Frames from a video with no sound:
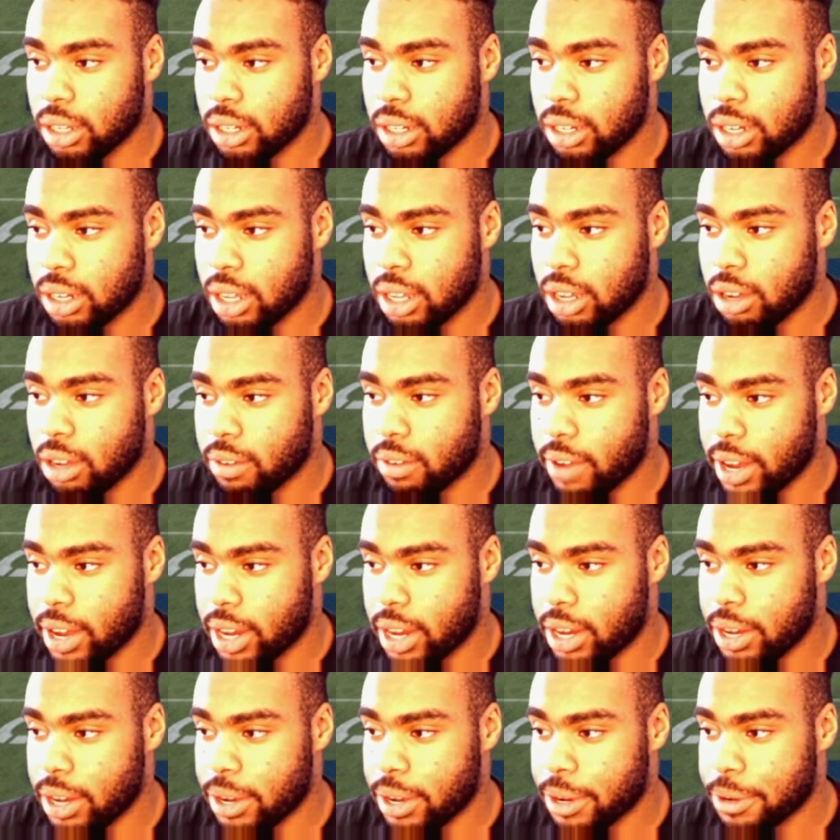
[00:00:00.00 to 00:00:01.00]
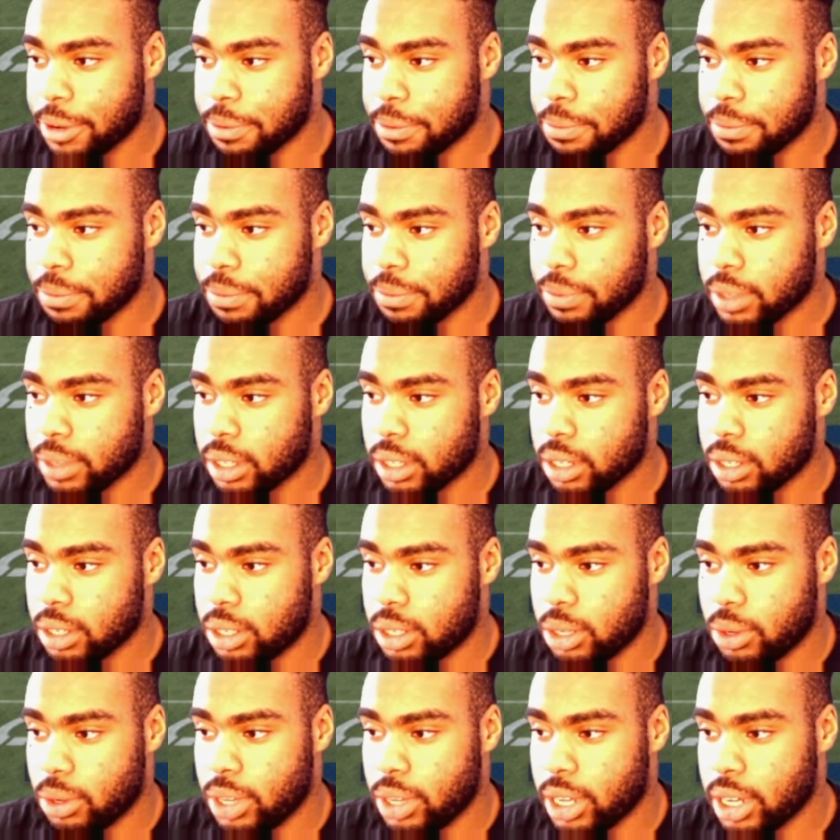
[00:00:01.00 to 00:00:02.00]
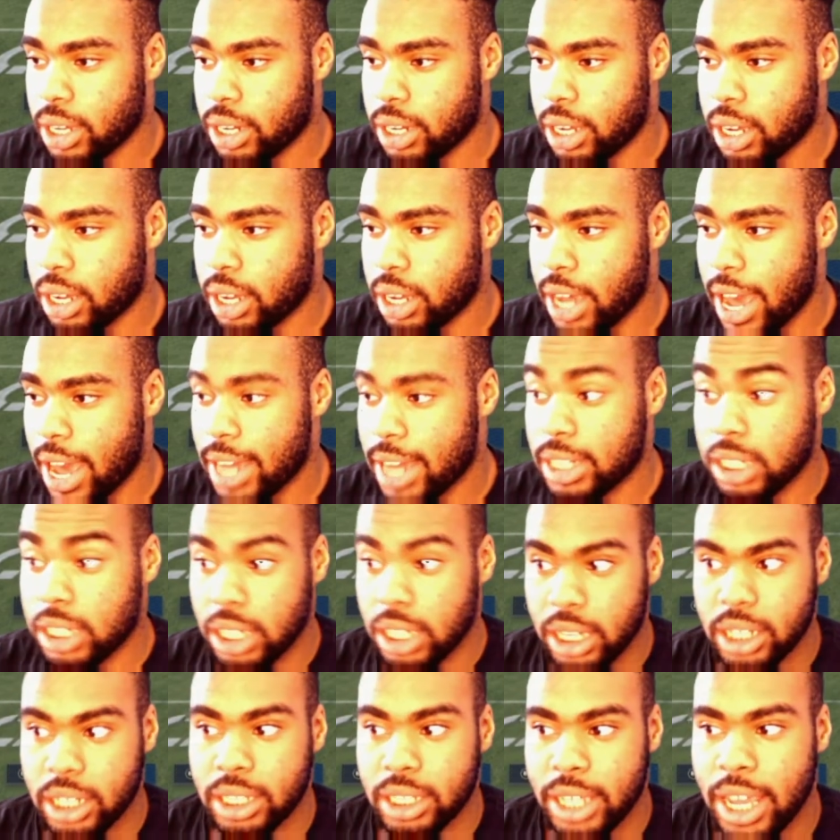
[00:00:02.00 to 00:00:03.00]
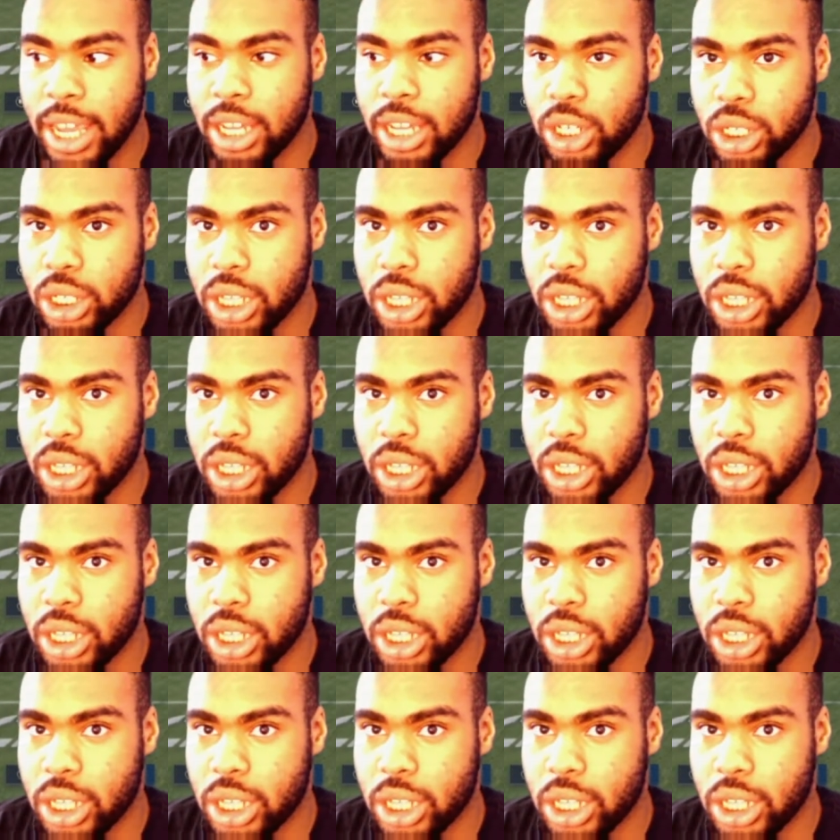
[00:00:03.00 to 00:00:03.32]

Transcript: Dale right here, so he can actually contain just